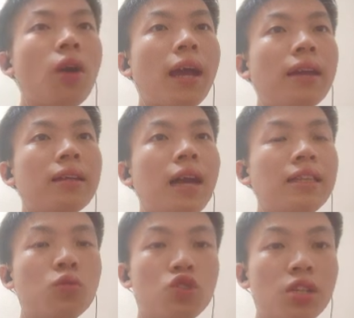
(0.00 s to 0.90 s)
I
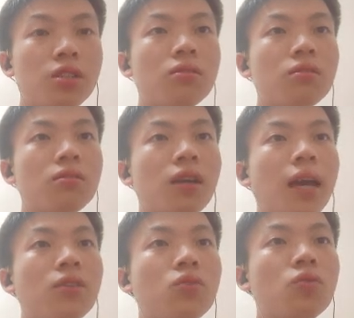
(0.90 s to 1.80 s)
need to change it.
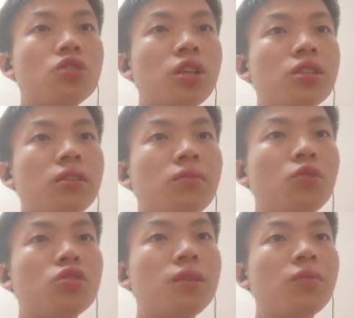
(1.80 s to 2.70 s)
I have to change it,
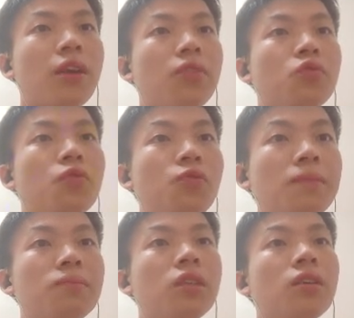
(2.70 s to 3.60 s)
which means I have to
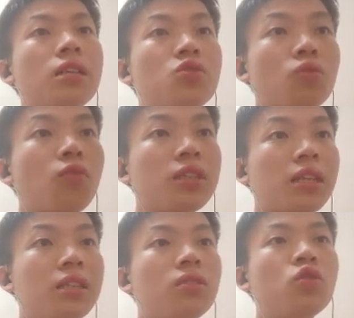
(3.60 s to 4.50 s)
flip each row
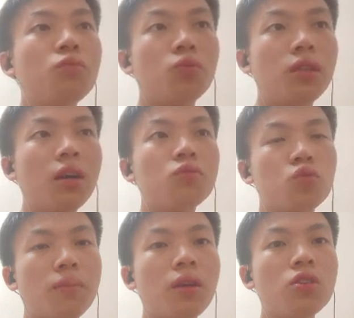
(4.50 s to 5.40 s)
vertically, top to down
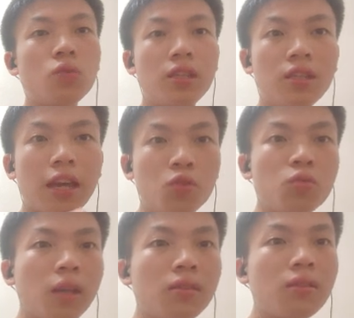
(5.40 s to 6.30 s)
swap. So in here, I use
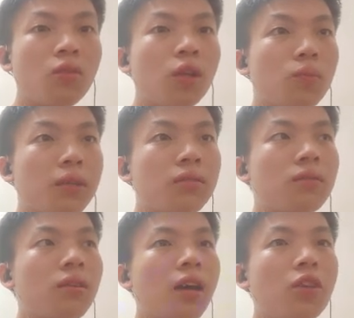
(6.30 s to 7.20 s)
what looping?
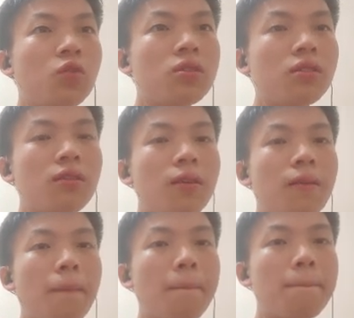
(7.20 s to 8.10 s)
I use the
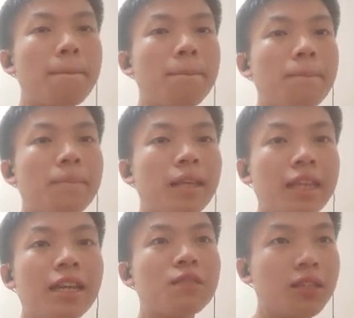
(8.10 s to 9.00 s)

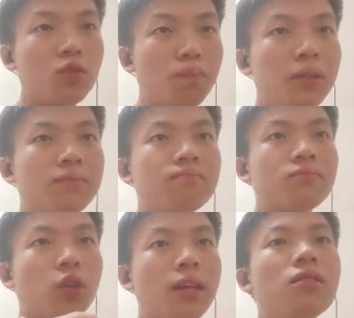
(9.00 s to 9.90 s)
index-based looping.
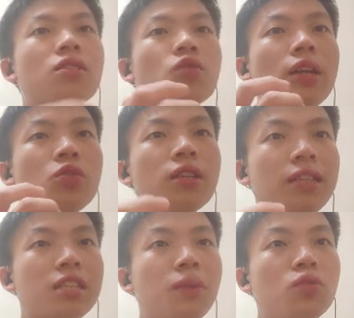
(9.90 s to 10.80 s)
Okay, so I use the
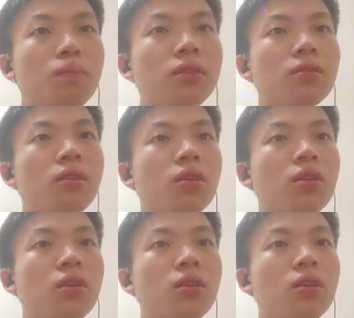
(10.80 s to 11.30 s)
index-based looping